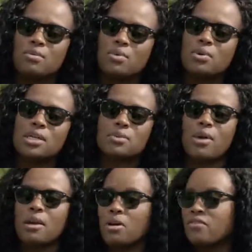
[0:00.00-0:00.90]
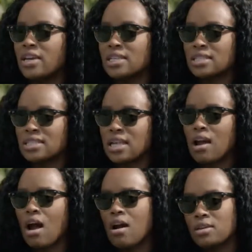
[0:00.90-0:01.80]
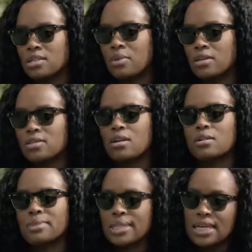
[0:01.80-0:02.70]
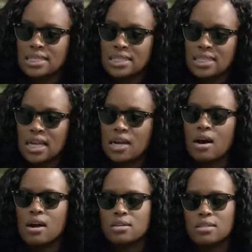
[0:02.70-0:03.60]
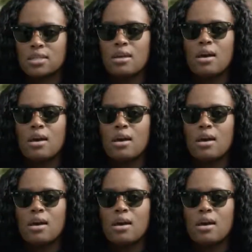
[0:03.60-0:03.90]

We wanted to write about faces like ours, about circumstances like ours.